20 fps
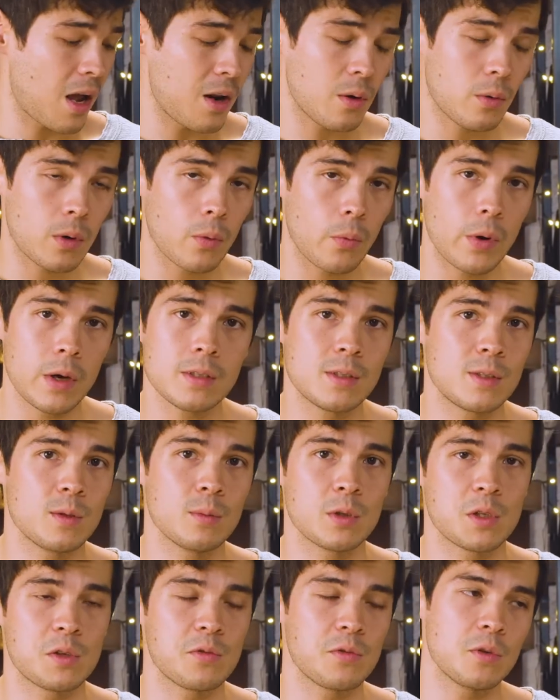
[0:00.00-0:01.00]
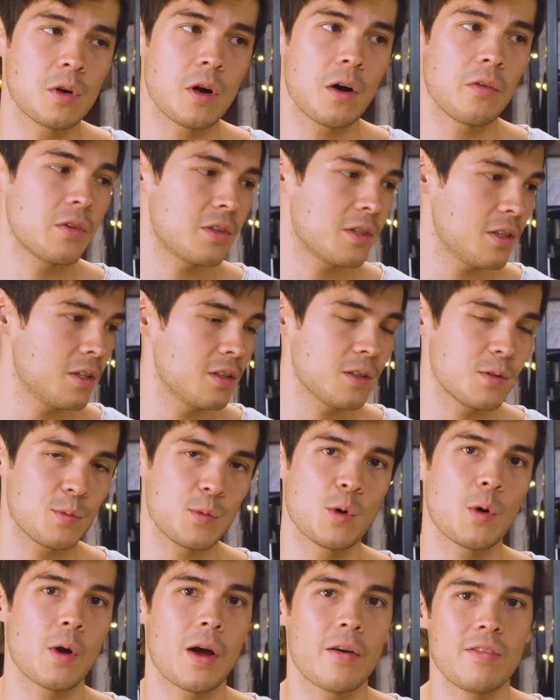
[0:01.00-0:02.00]
I don't wanna waste too much food, obviously, because
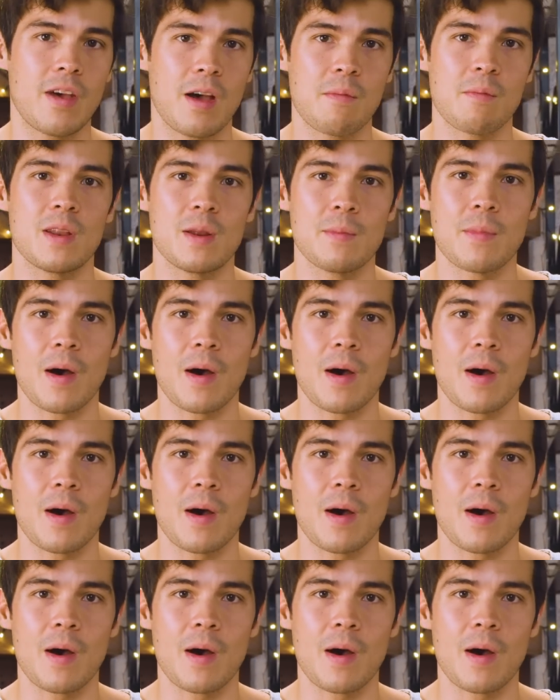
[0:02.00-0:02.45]
we don't have that many